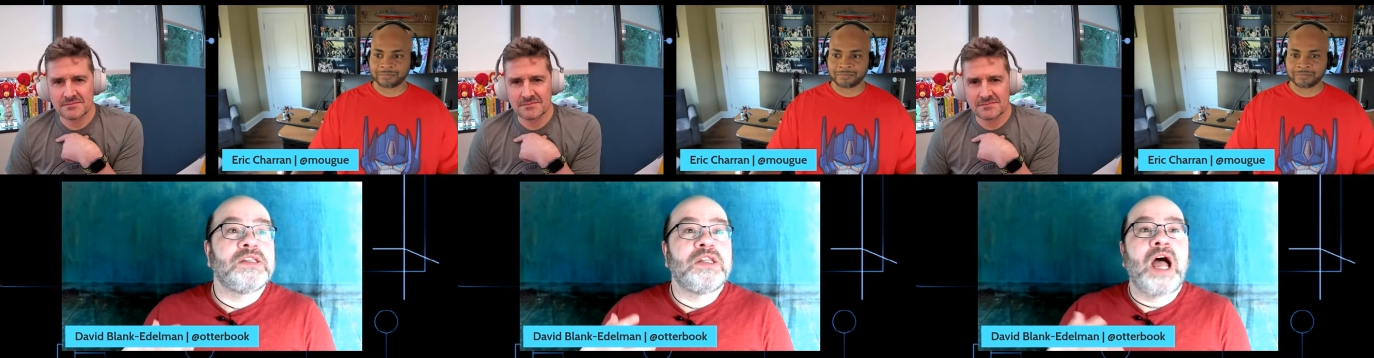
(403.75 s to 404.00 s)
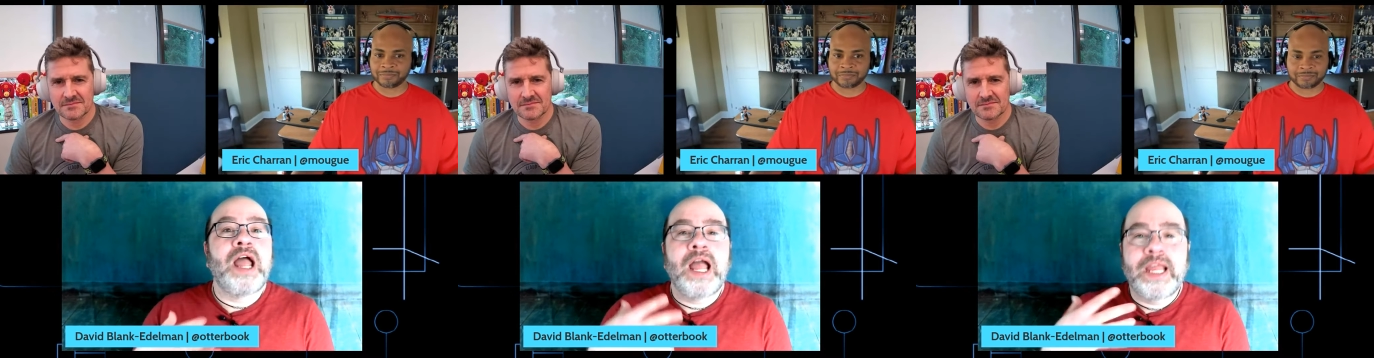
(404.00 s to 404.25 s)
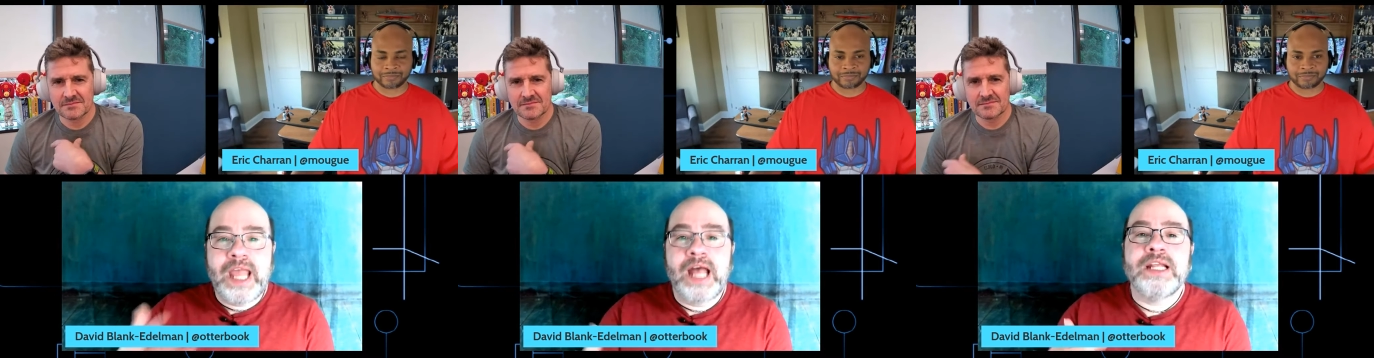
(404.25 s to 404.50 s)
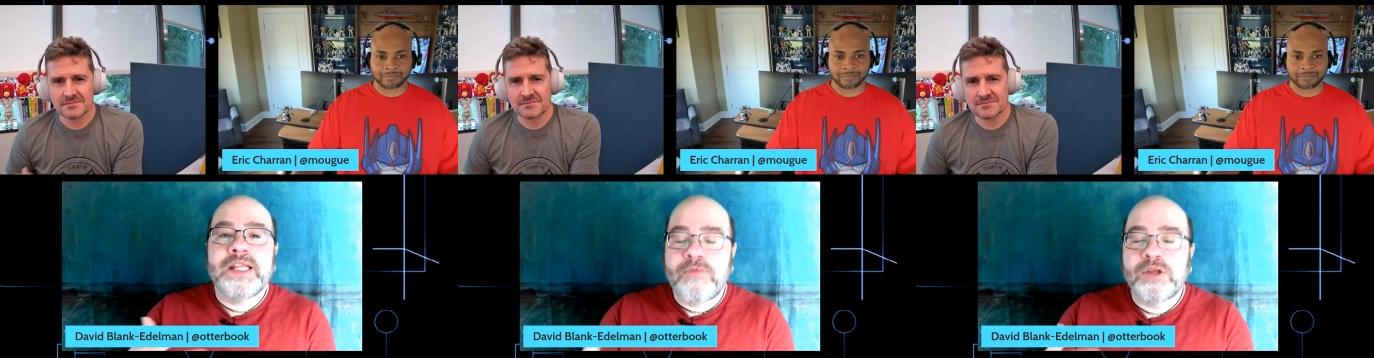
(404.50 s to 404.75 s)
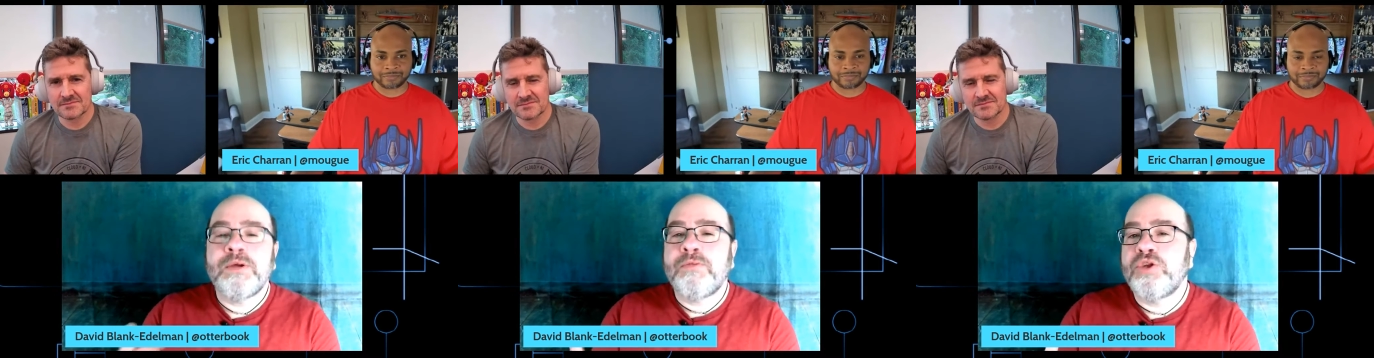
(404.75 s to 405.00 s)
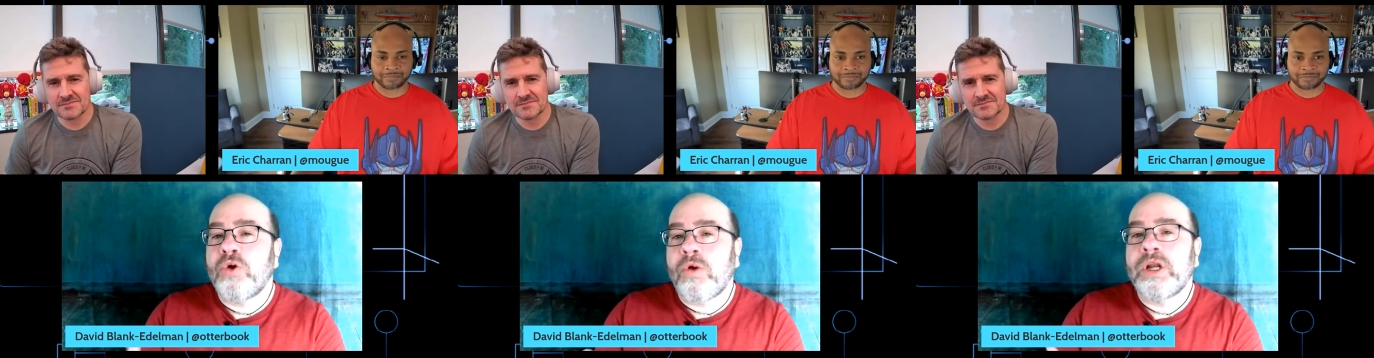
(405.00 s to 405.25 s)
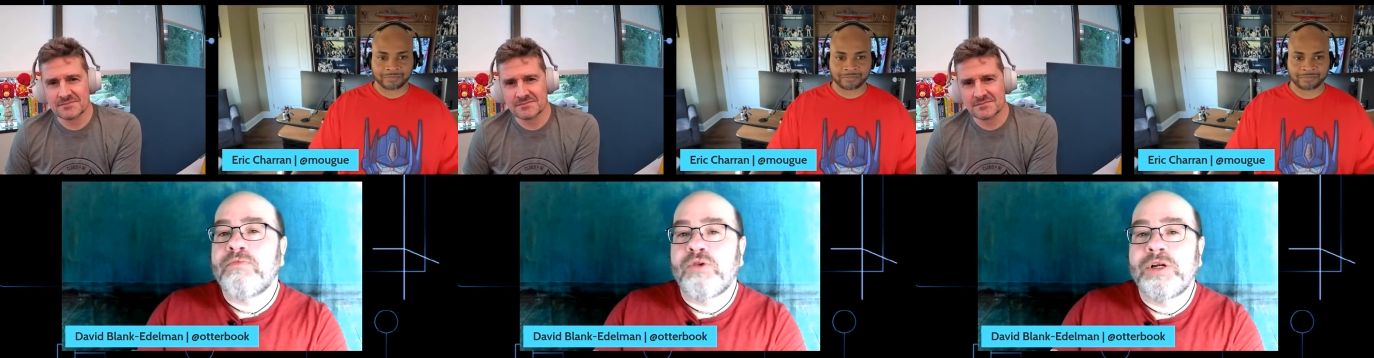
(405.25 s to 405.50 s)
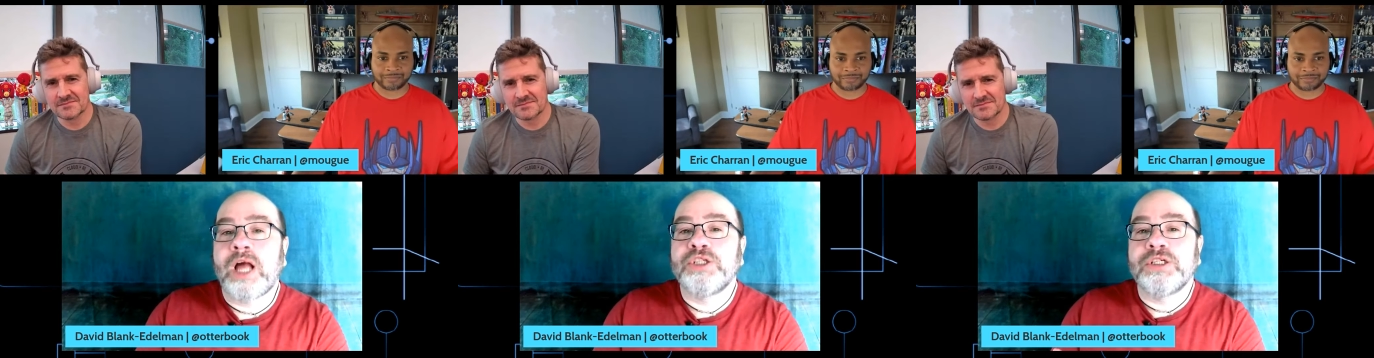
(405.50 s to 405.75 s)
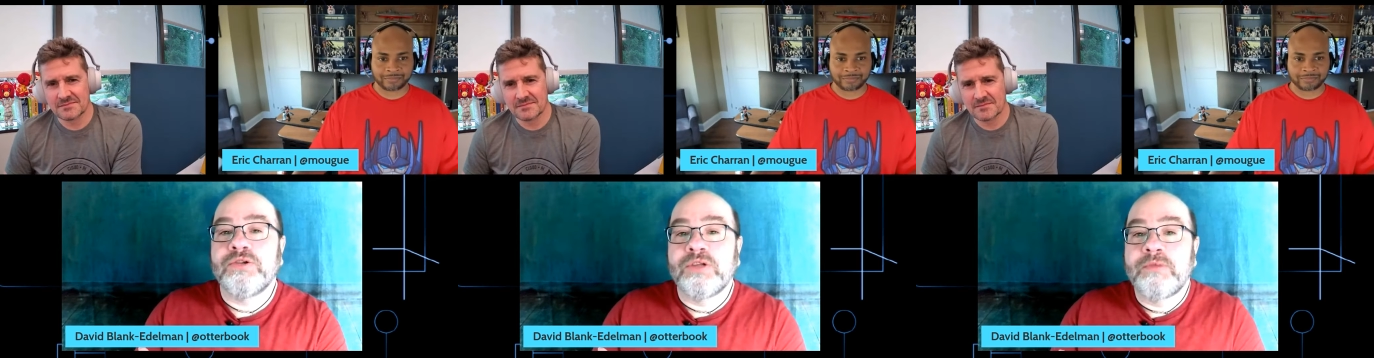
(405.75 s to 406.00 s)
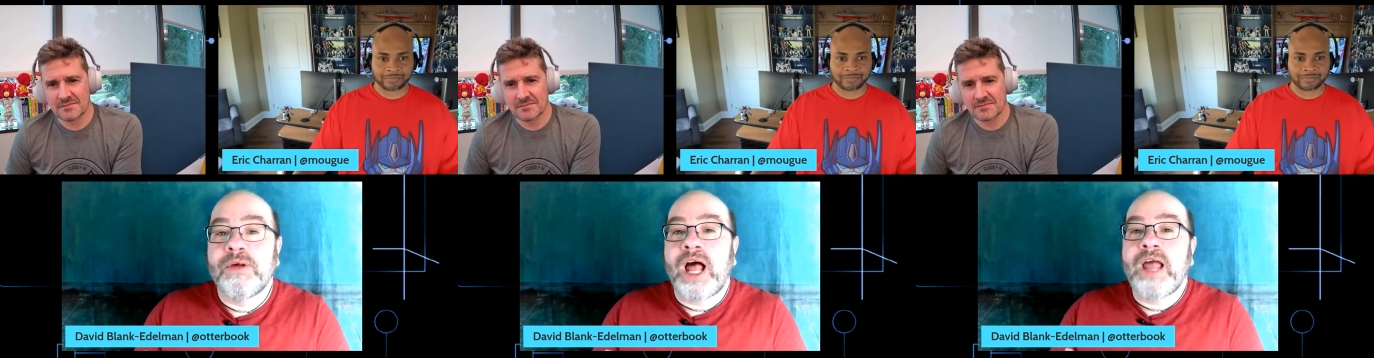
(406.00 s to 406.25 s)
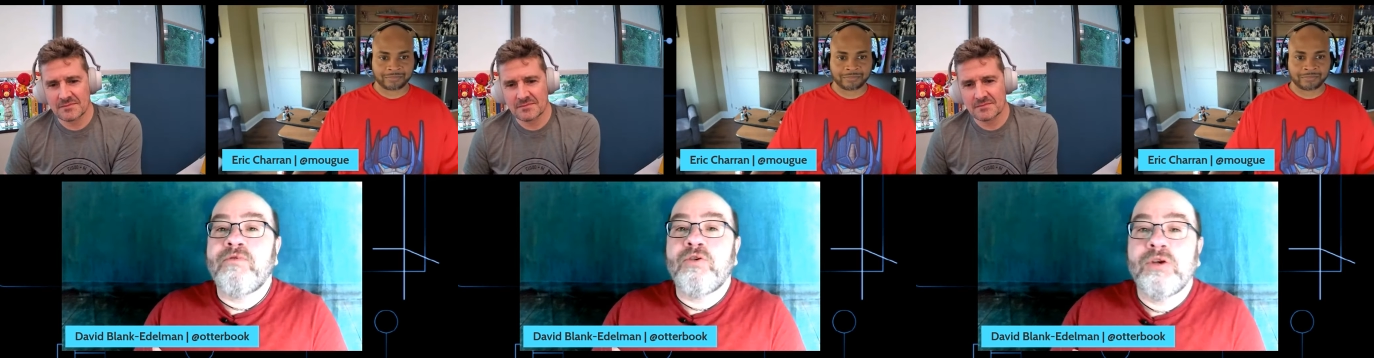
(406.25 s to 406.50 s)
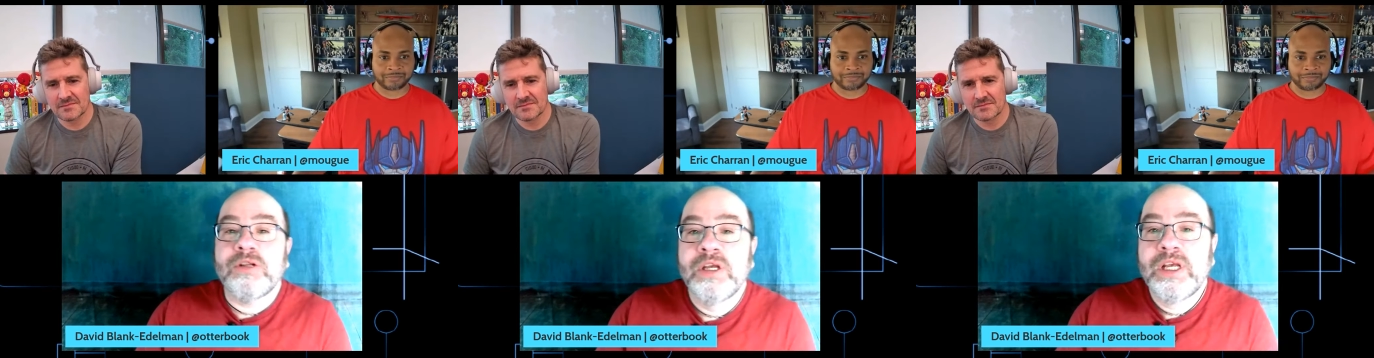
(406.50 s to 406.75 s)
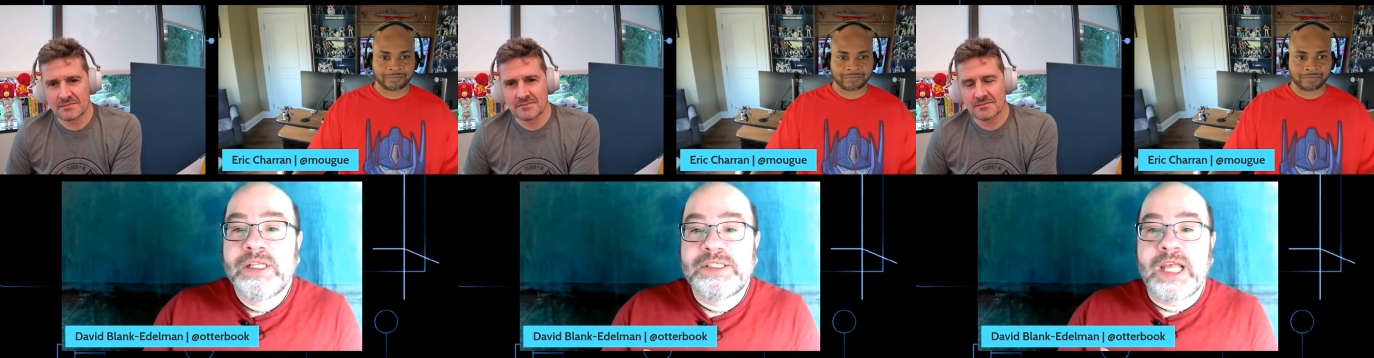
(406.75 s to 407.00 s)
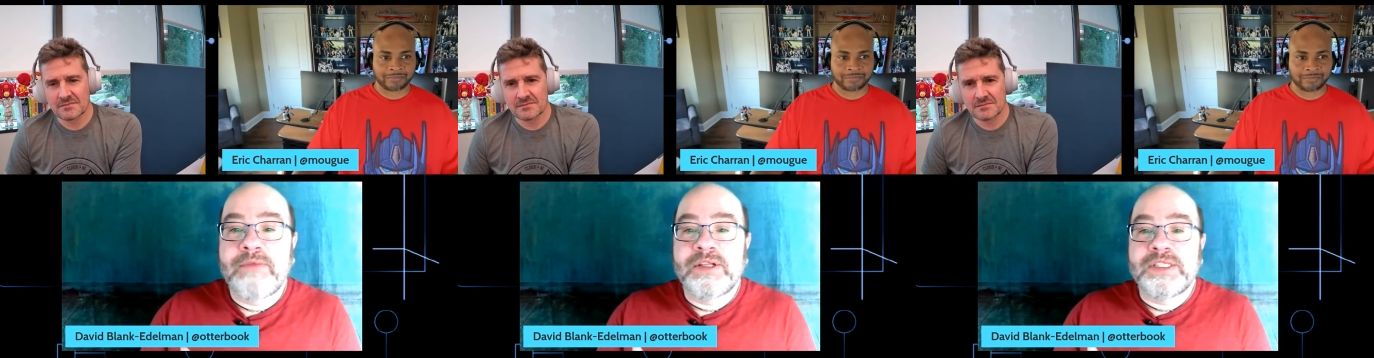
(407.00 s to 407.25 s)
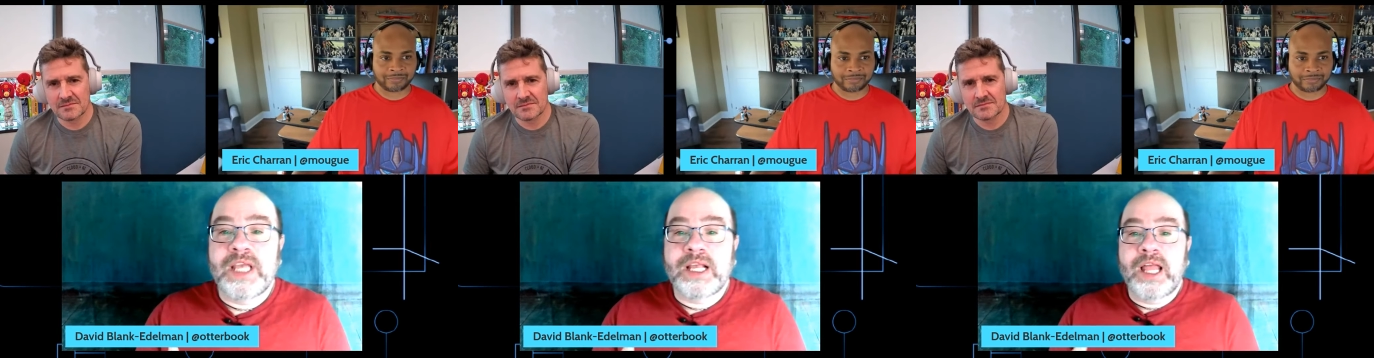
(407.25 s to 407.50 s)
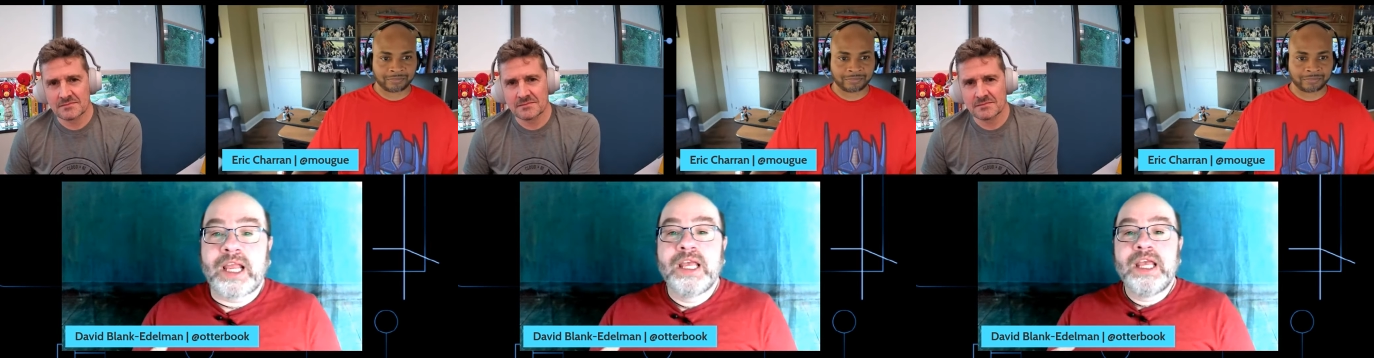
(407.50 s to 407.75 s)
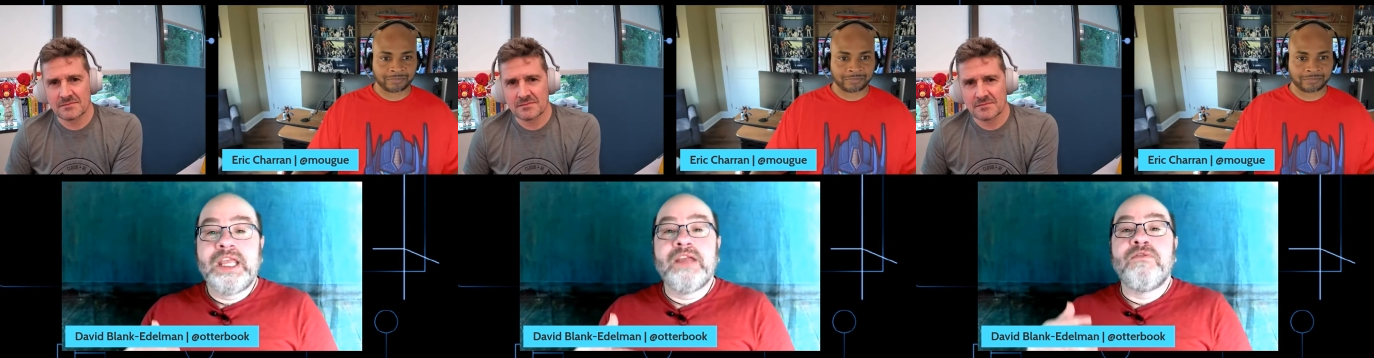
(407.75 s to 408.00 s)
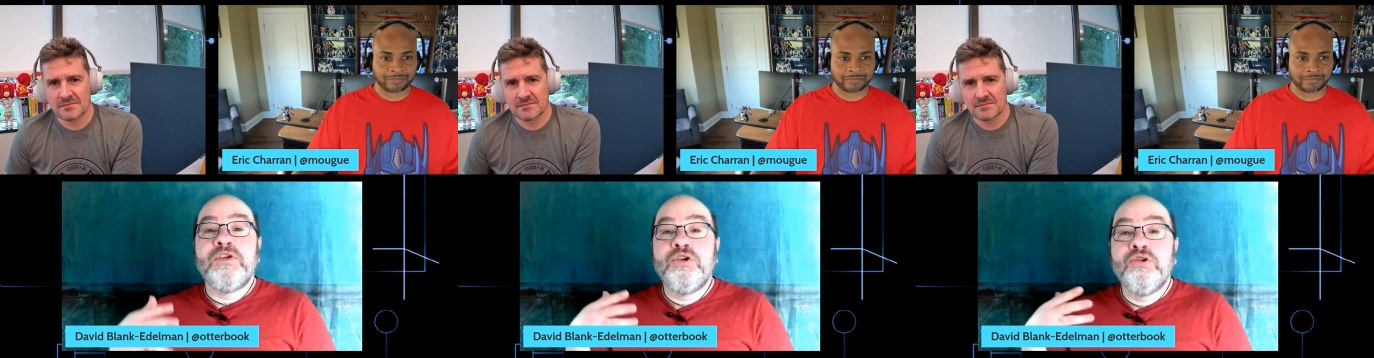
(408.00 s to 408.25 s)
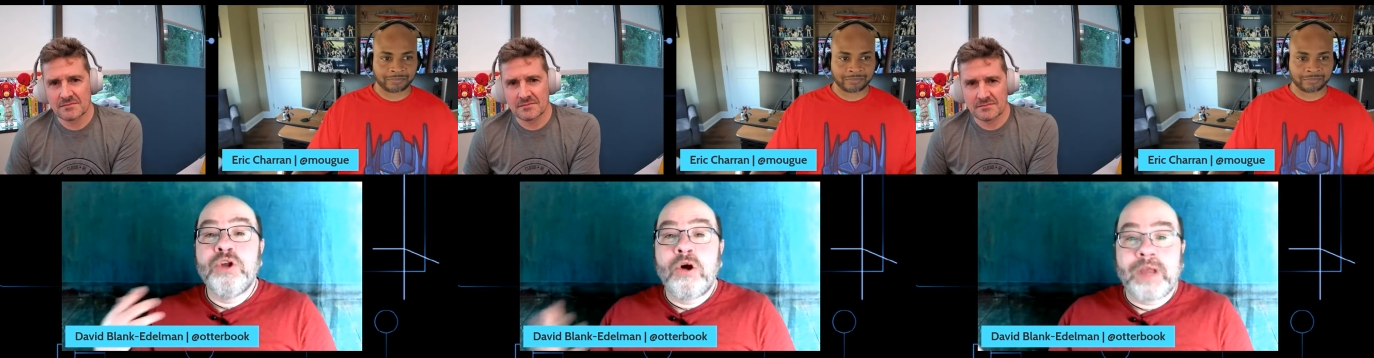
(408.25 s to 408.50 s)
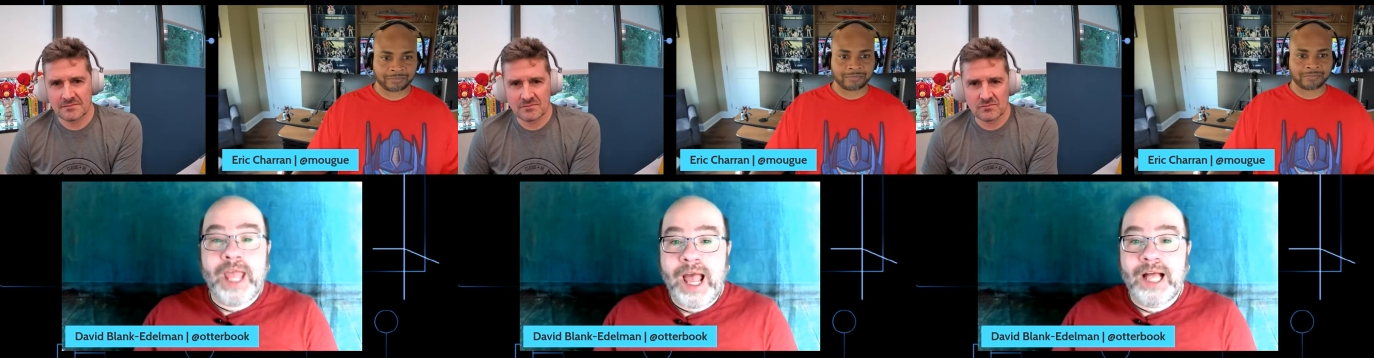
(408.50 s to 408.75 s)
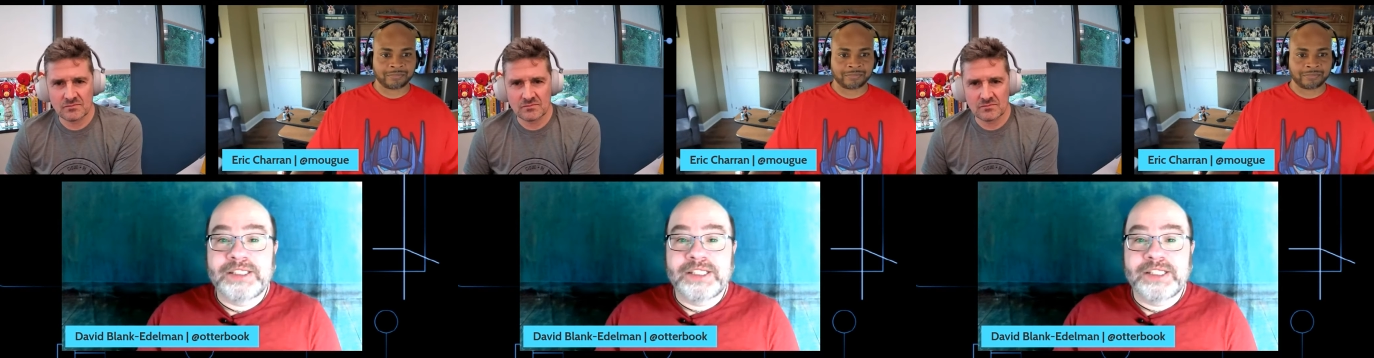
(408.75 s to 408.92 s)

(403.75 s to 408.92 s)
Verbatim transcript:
Speaker 1: I, I get it that most people don't run in production, Uli, but I've heard statements saying like if you don't chaos